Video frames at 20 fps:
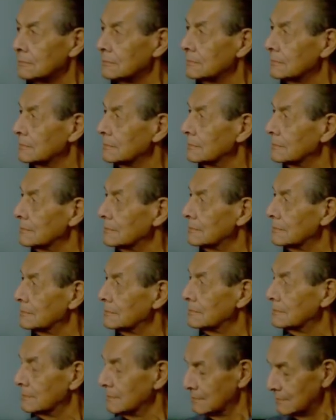
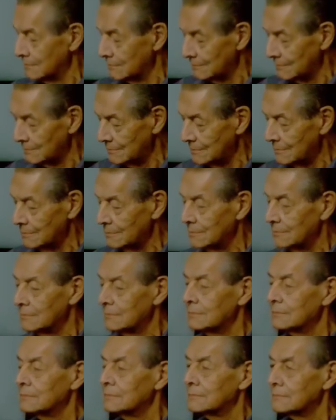
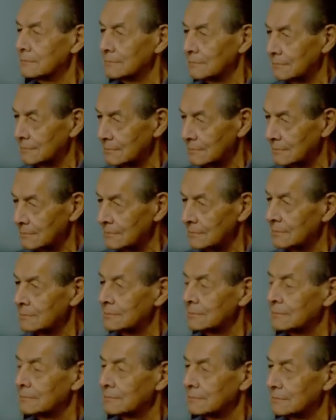
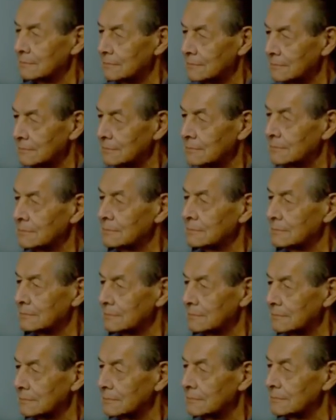
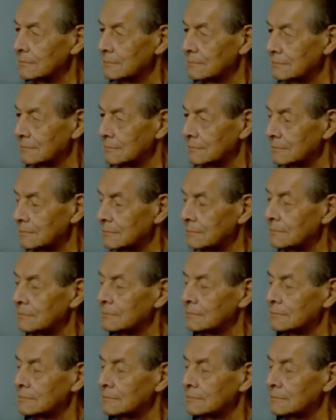(not speaking)